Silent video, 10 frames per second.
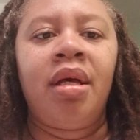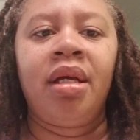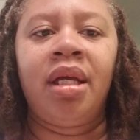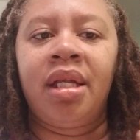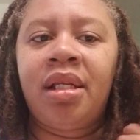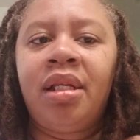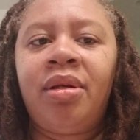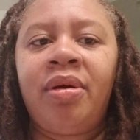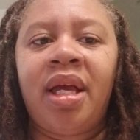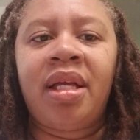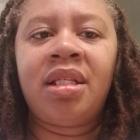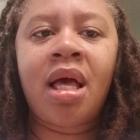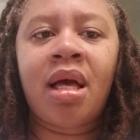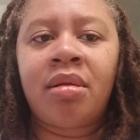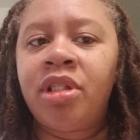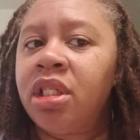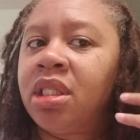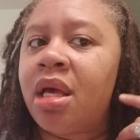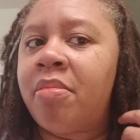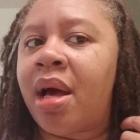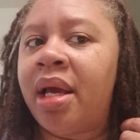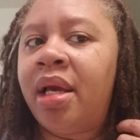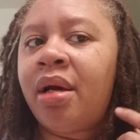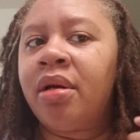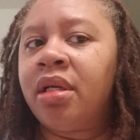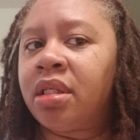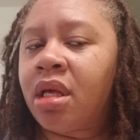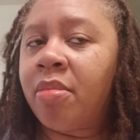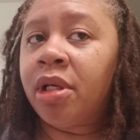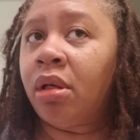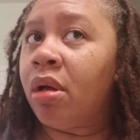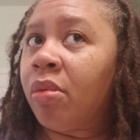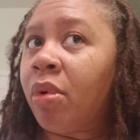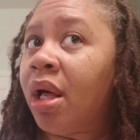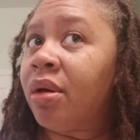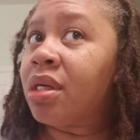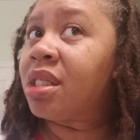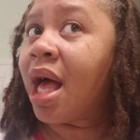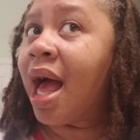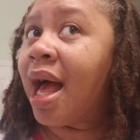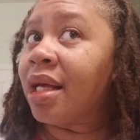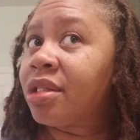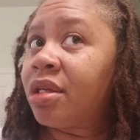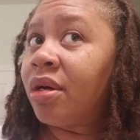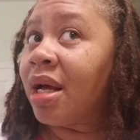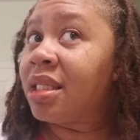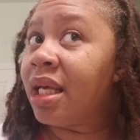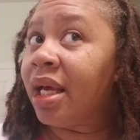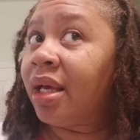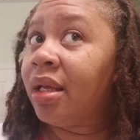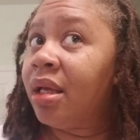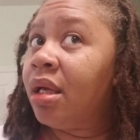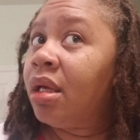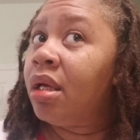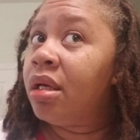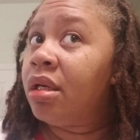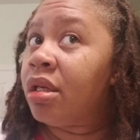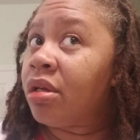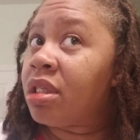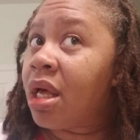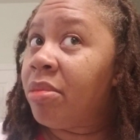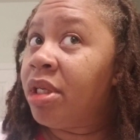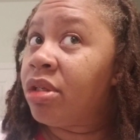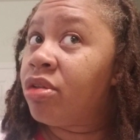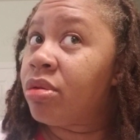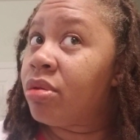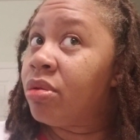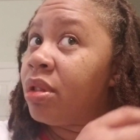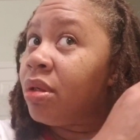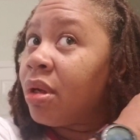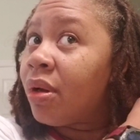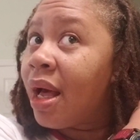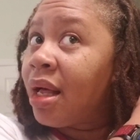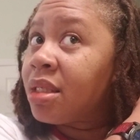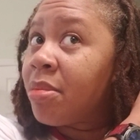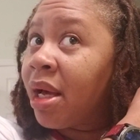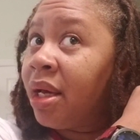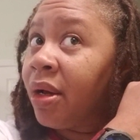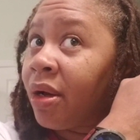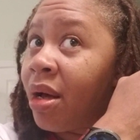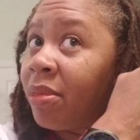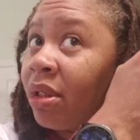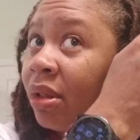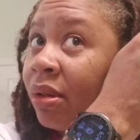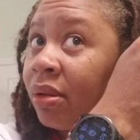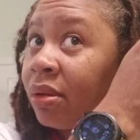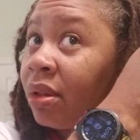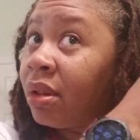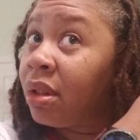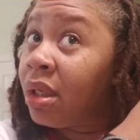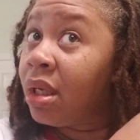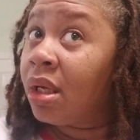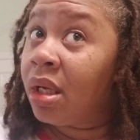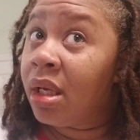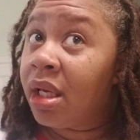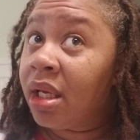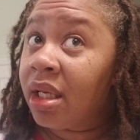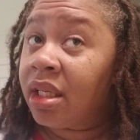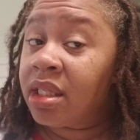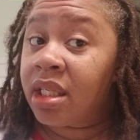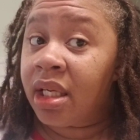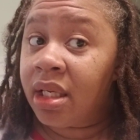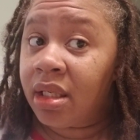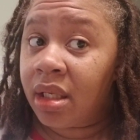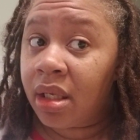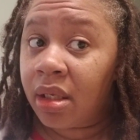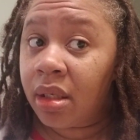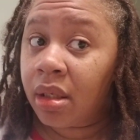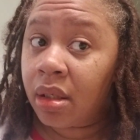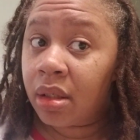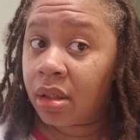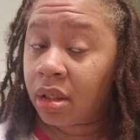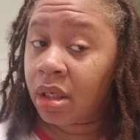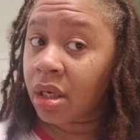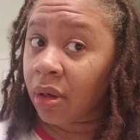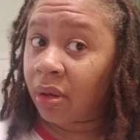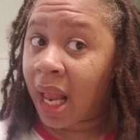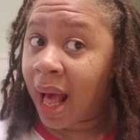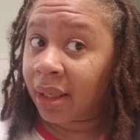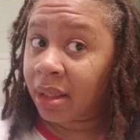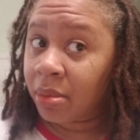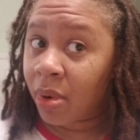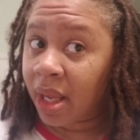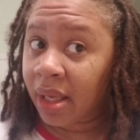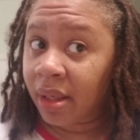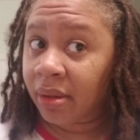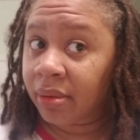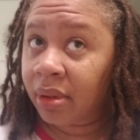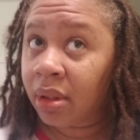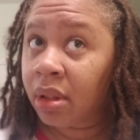Getting a little hang time. She said my hair is coming along well because I asked her, I said, tell me the truth, how's my hair coming along? Is it, locking well?